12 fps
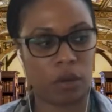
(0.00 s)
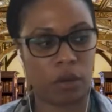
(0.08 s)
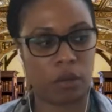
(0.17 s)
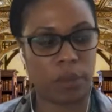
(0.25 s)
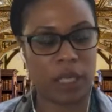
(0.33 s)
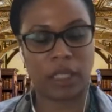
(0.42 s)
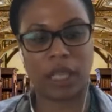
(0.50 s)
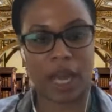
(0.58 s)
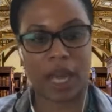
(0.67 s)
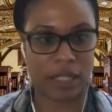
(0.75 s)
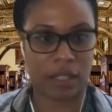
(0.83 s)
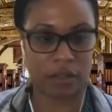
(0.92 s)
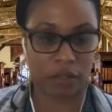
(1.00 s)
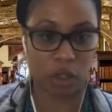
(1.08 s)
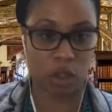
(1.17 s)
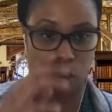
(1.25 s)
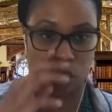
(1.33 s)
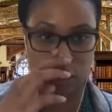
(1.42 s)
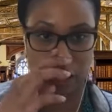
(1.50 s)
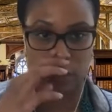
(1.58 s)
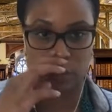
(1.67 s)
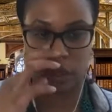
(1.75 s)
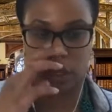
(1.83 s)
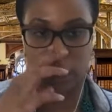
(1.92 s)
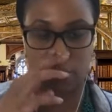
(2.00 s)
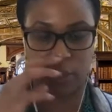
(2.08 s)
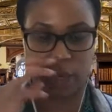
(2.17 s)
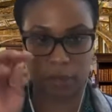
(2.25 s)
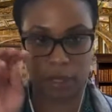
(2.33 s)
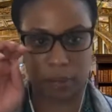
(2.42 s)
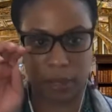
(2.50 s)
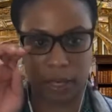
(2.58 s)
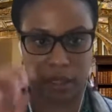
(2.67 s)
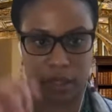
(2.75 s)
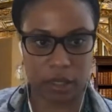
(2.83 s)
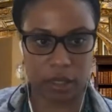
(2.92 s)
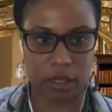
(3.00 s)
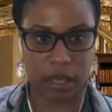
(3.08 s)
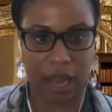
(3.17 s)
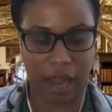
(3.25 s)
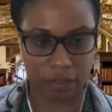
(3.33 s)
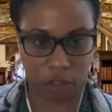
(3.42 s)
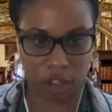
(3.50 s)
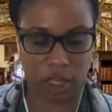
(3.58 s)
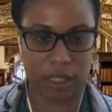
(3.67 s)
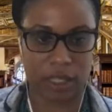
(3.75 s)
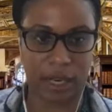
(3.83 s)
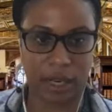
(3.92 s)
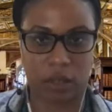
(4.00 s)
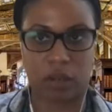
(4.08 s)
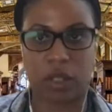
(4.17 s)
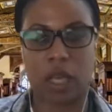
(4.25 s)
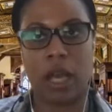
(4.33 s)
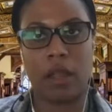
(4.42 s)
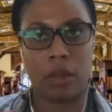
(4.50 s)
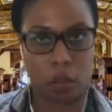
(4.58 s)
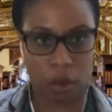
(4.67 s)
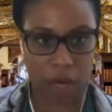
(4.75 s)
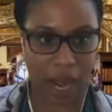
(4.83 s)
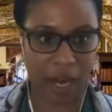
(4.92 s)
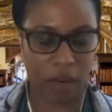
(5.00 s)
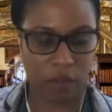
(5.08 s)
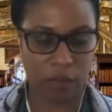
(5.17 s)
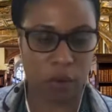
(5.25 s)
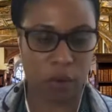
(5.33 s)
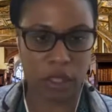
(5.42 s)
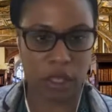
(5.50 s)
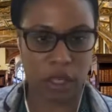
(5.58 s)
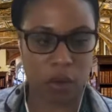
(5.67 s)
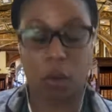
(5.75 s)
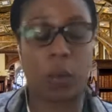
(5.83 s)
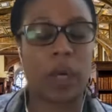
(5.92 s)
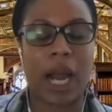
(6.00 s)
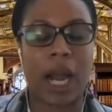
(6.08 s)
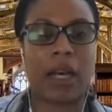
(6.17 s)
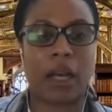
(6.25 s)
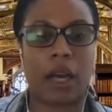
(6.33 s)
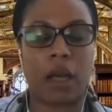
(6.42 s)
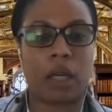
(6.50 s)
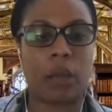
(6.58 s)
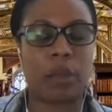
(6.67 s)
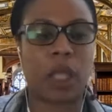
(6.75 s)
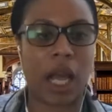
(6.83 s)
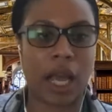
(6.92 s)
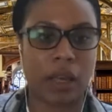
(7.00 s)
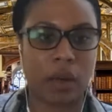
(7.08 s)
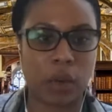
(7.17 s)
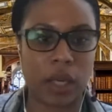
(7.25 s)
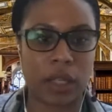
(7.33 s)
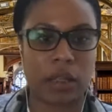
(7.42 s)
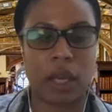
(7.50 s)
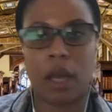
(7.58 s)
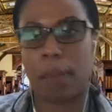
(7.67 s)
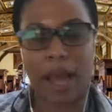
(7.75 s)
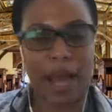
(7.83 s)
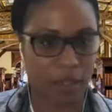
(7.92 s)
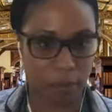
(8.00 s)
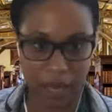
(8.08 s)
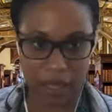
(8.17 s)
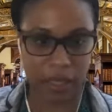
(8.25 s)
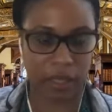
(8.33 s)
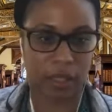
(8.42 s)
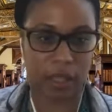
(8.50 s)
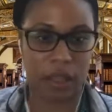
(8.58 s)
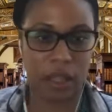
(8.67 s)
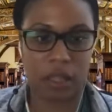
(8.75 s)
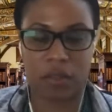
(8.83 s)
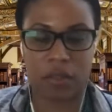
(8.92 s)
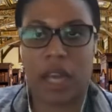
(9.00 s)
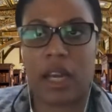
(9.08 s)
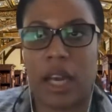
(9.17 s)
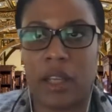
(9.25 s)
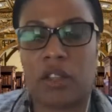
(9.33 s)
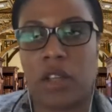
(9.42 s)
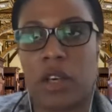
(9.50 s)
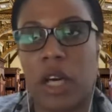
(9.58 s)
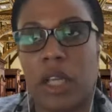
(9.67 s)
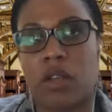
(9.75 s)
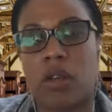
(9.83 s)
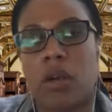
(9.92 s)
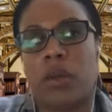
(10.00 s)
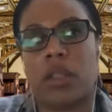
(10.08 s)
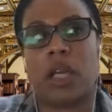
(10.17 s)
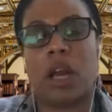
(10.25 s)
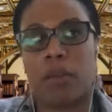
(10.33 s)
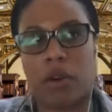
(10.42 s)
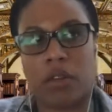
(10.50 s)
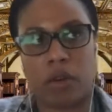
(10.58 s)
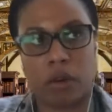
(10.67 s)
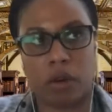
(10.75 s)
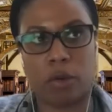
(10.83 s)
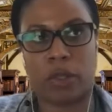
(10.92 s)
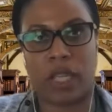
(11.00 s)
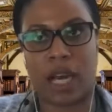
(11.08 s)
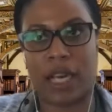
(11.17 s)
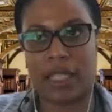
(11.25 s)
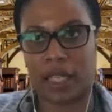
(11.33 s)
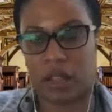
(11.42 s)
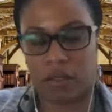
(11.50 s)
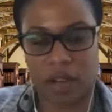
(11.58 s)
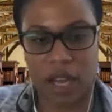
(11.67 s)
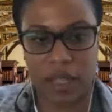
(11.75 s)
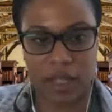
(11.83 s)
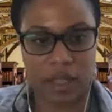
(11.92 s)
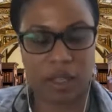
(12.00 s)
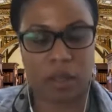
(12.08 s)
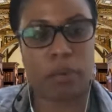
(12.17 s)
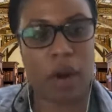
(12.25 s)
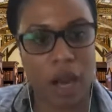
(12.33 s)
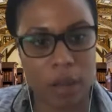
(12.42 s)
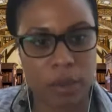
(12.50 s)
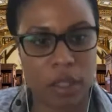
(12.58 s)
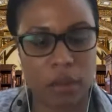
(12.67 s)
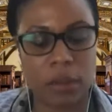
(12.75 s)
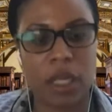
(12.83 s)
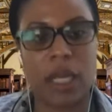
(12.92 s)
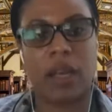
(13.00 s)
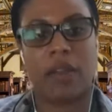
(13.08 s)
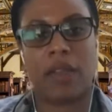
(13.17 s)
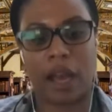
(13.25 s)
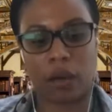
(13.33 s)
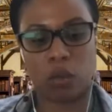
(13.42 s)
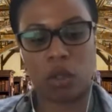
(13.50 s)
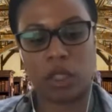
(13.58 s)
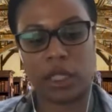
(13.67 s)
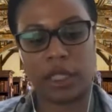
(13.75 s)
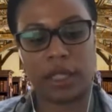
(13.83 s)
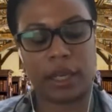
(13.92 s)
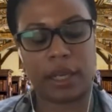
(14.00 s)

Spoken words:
penalize individuals that were in public spaces after shutdowns, were not enforcing or were not complying with mask mandates and things of that nature. And so there was a number of groups that identified this as a problem that would